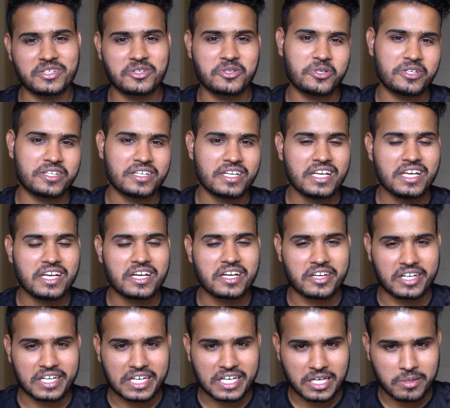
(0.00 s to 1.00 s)
good
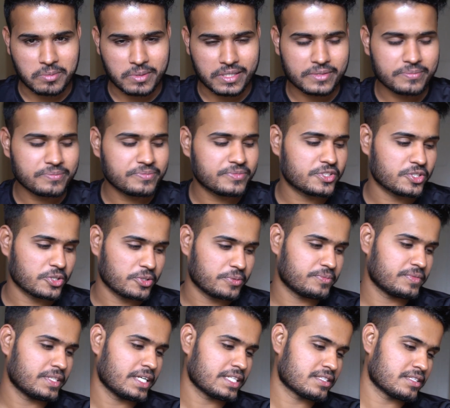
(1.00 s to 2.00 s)
credit limit. So
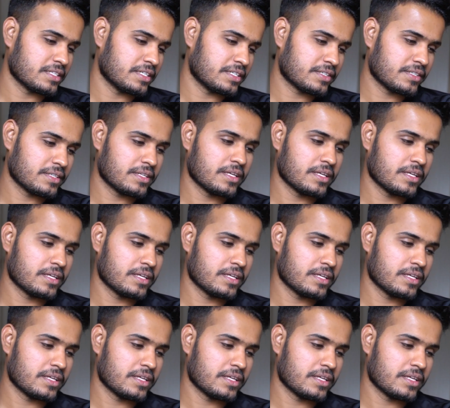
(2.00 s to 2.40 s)
that's the